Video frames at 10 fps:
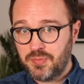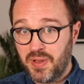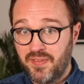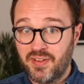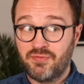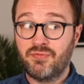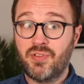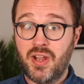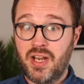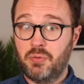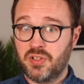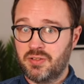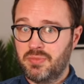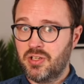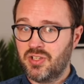but if there really was an
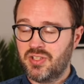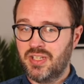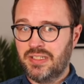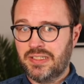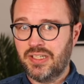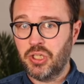emergency,